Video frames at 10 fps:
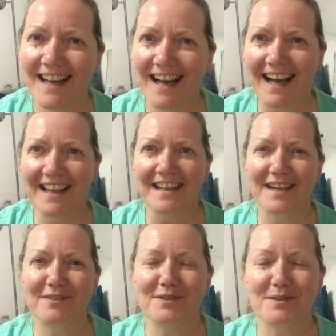Hi there
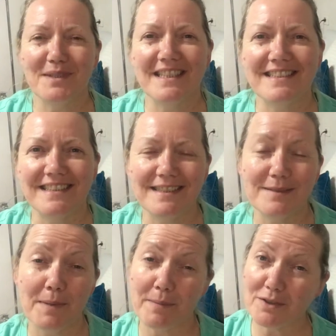everyone, this is
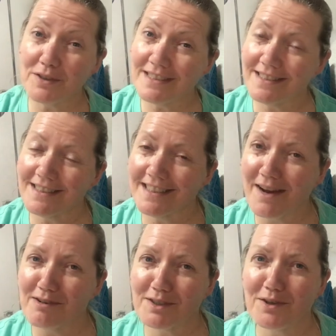Mama Crystal,
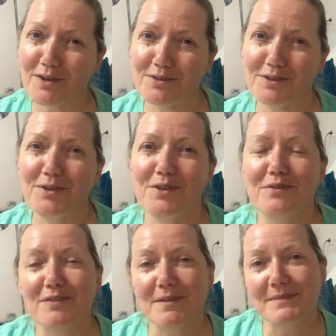Karen Corcoran Hall
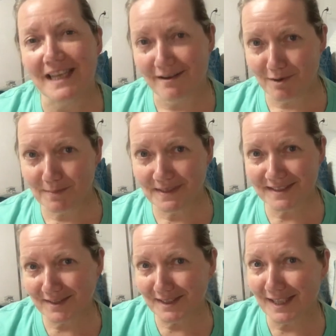from Tara Biz
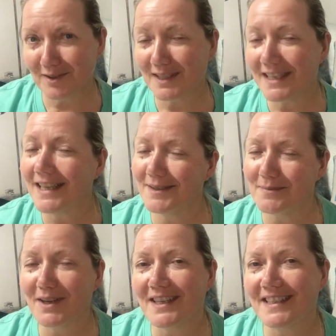Condal and
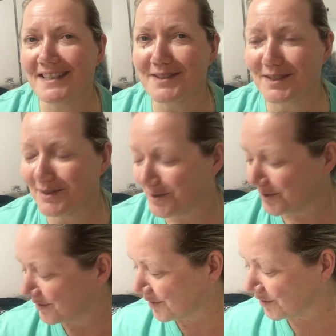
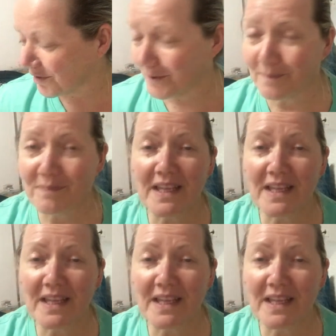ClientMarketingSolutions.com.